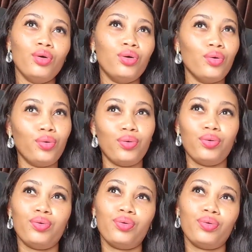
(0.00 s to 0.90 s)
Whew.
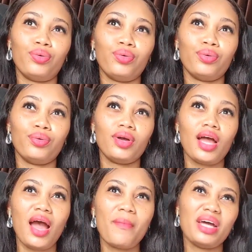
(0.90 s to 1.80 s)

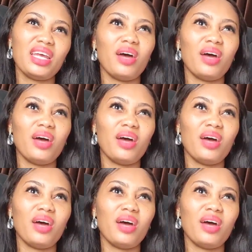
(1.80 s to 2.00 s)
I'm an